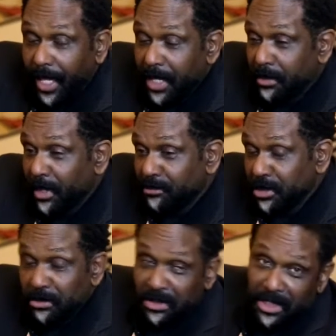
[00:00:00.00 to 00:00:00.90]
Amen.
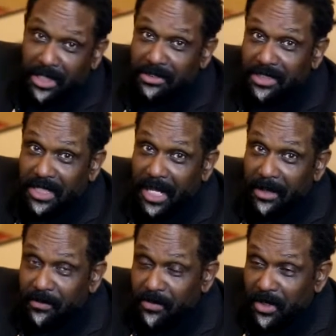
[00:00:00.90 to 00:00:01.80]
tuning in
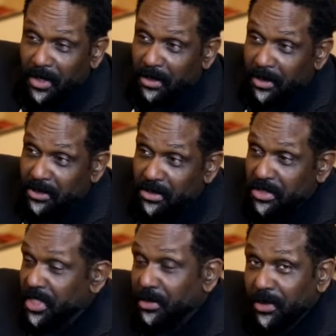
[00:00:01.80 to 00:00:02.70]
today. as you
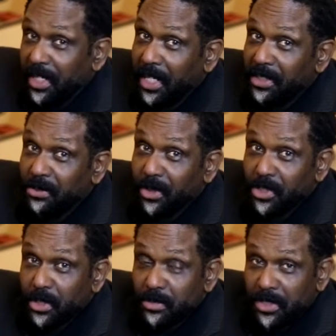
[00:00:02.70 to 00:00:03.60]
see, we're here at the
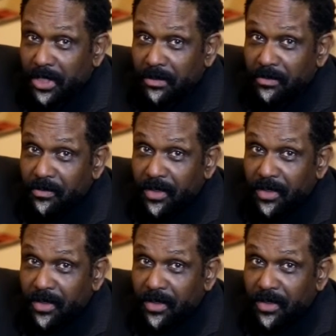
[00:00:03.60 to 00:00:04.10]
Worship Center.